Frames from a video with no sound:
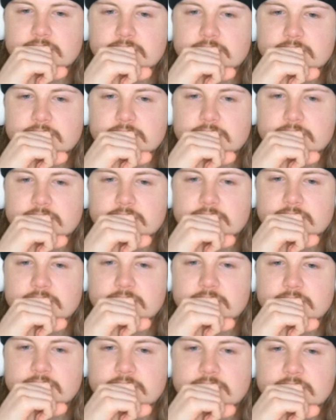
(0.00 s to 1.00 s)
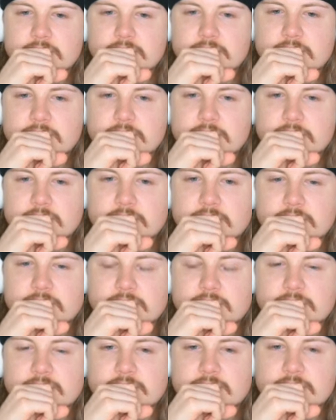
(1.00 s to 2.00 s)
But I mean, now that's basically all I do
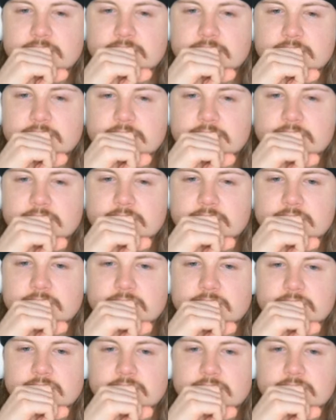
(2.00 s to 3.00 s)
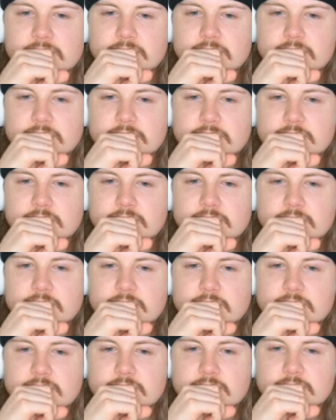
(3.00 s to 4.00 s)
is race them. I don't really race anyone
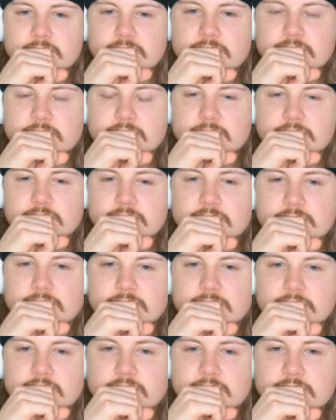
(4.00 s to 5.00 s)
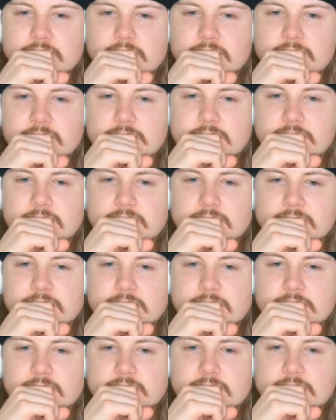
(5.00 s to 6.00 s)
else. So, yeah, I
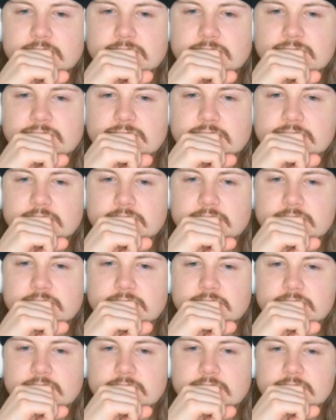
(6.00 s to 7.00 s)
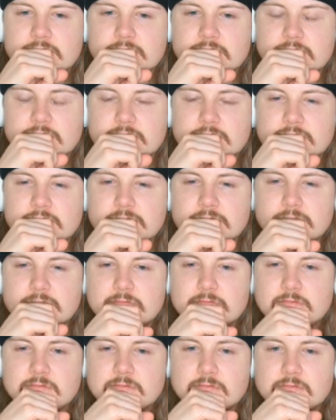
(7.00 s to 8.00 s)
mean, I'm pretty comfortable
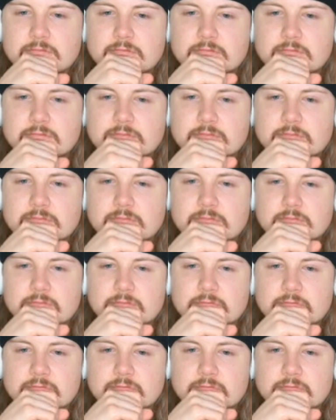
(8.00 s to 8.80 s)
racing with him now.